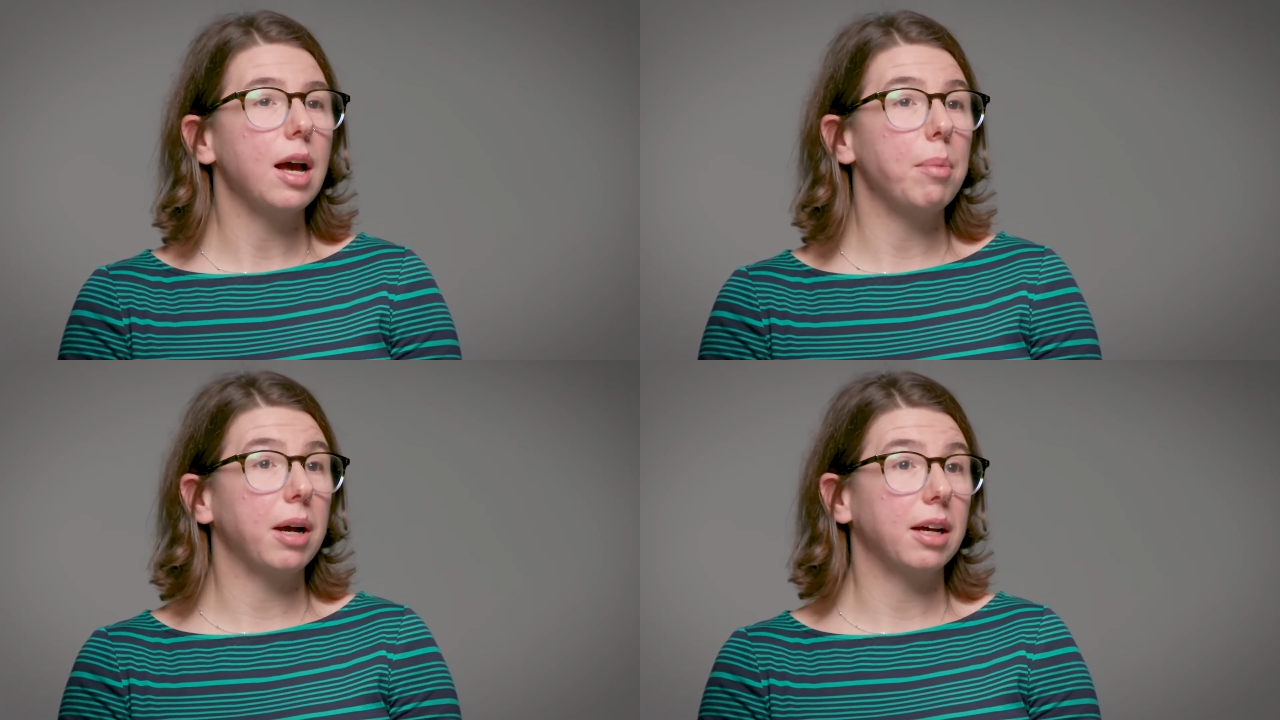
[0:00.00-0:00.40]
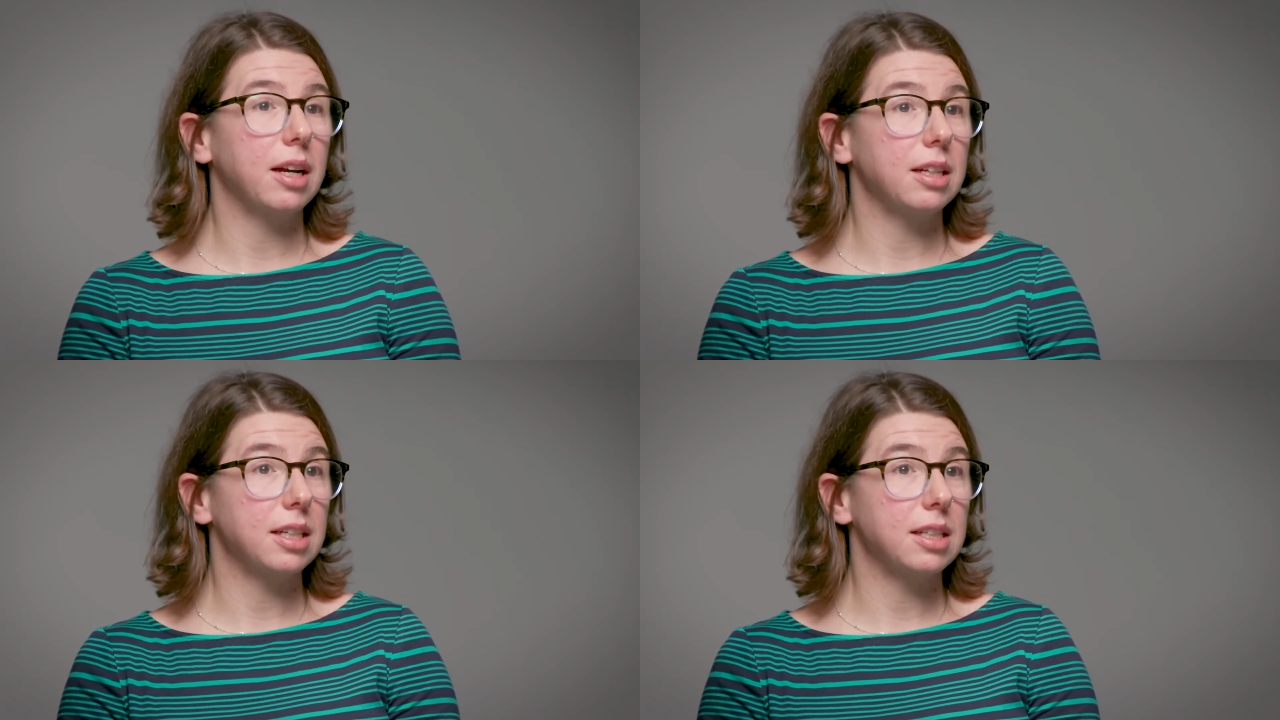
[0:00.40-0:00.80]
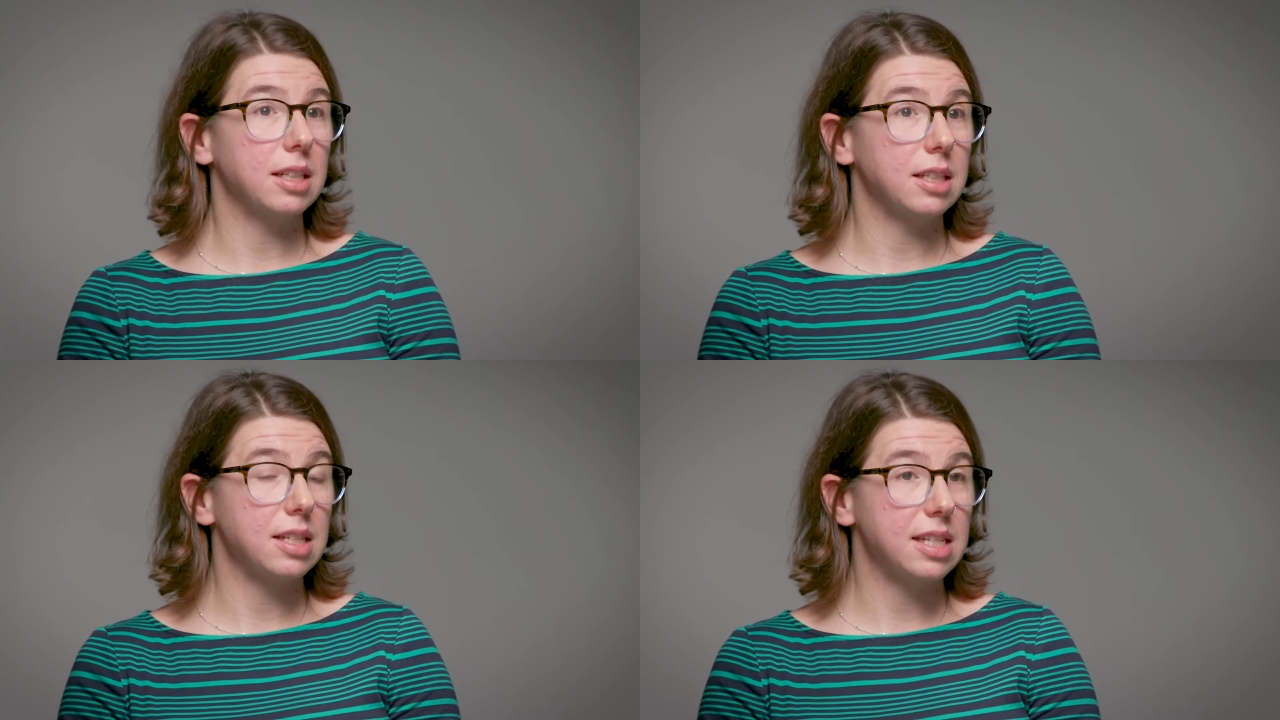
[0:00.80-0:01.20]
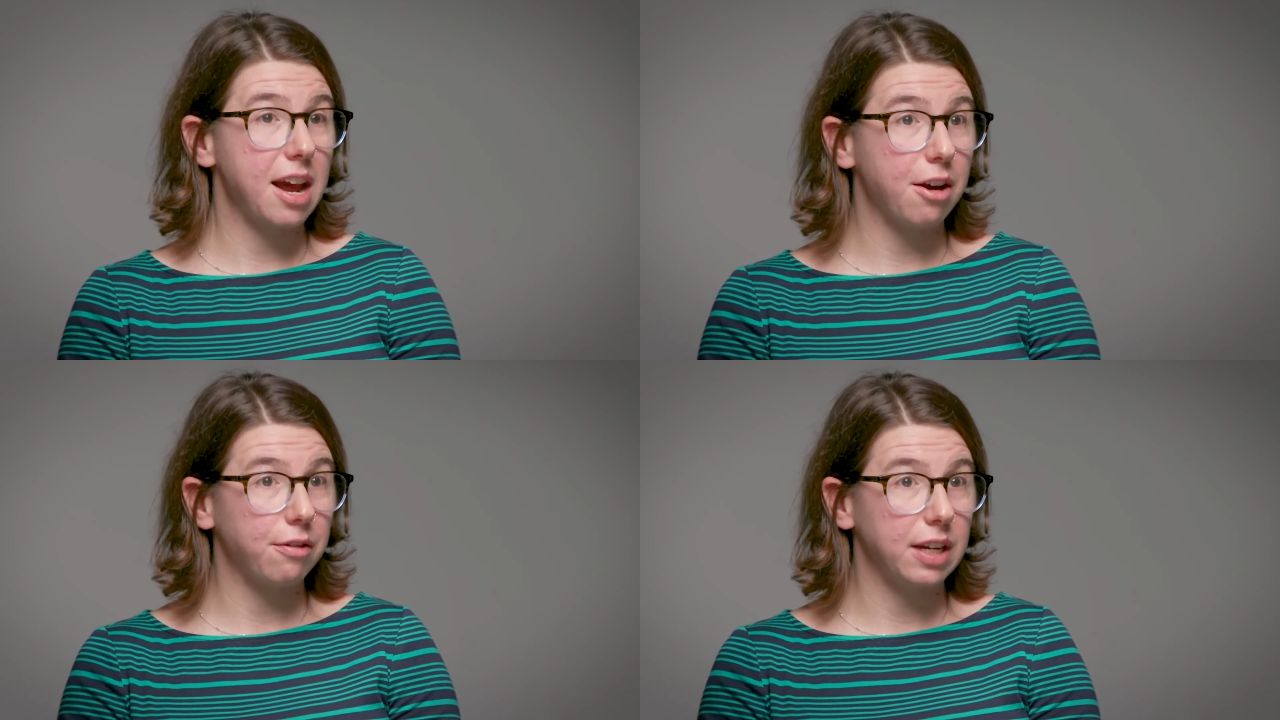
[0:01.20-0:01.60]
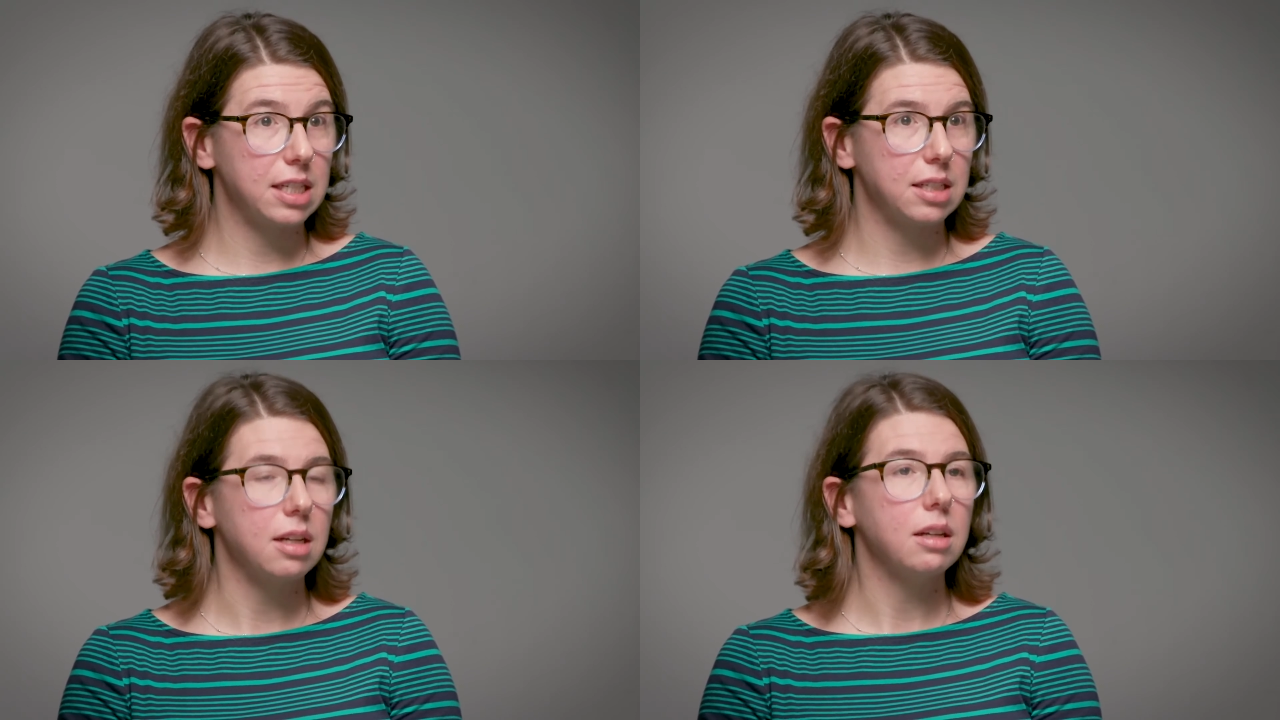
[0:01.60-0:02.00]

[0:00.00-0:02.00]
a pancreatic cyst service.